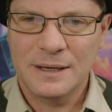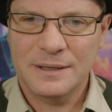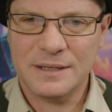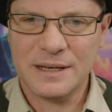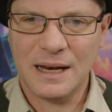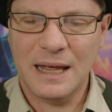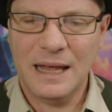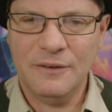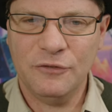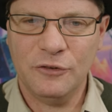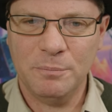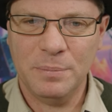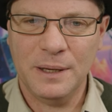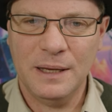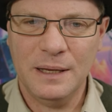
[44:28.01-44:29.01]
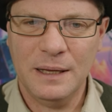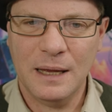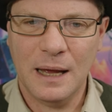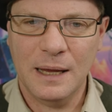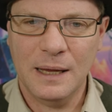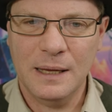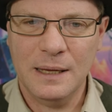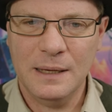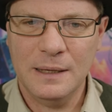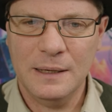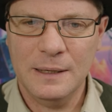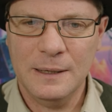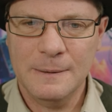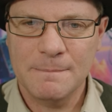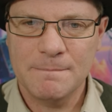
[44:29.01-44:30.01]
does it have to be
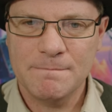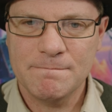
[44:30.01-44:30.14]
a